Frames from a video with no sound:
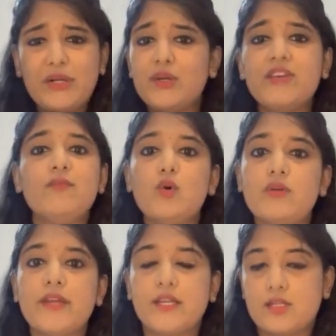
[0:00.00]
to give more
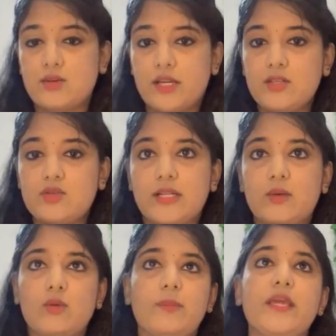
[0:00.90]
weightage. Okay, so
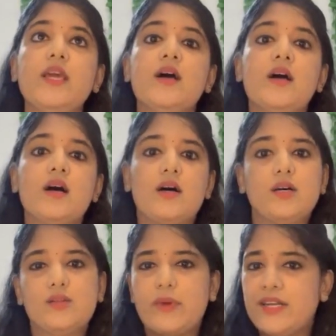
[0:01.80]
that would be
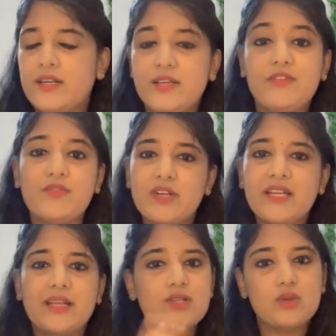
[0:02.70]

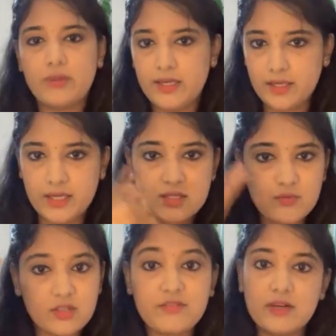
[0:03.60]
15 days to 20 days
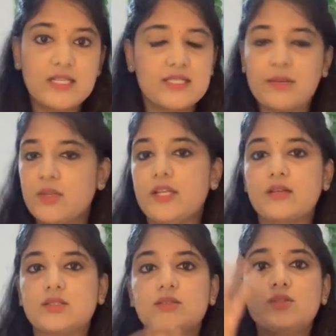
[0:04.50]
for the first time
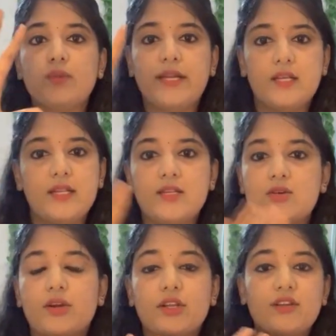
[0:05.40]
readers. So 20 days are
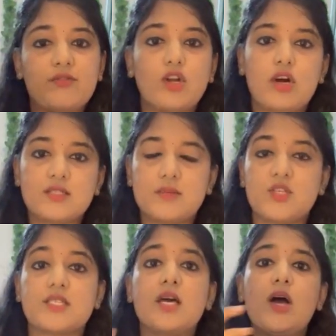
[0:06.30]
going to give for long
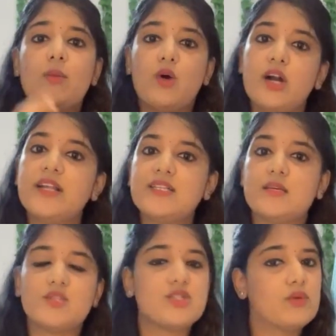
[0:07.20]
subjects. Moderate
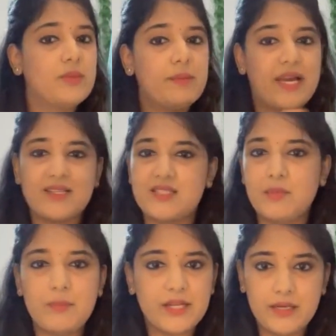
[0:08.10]
subjects would be
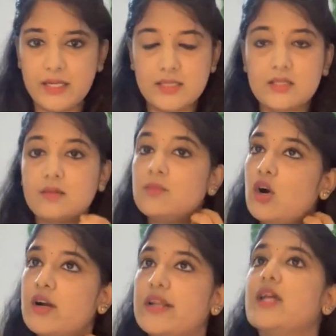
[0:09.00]
maximum 10 days.
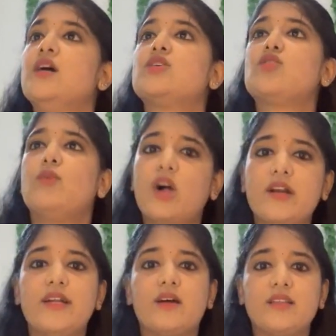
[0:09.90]
Moderate. So
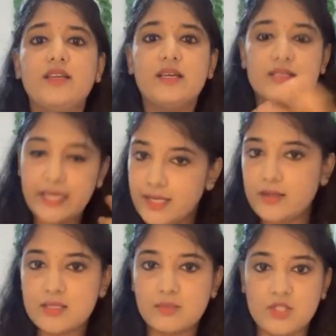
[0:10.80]
moderate are the second
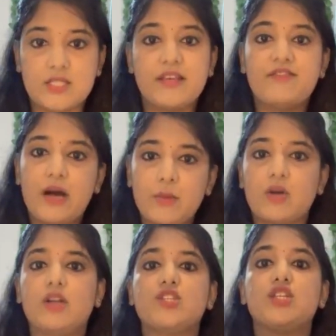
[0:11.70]
year subjects like
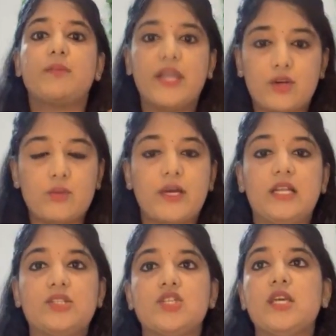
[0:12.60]
pharmacology,
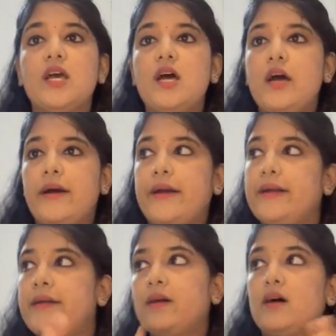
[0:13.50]
microbiology,
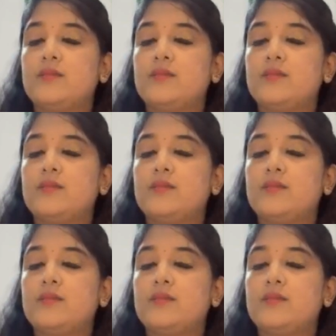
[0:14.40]
and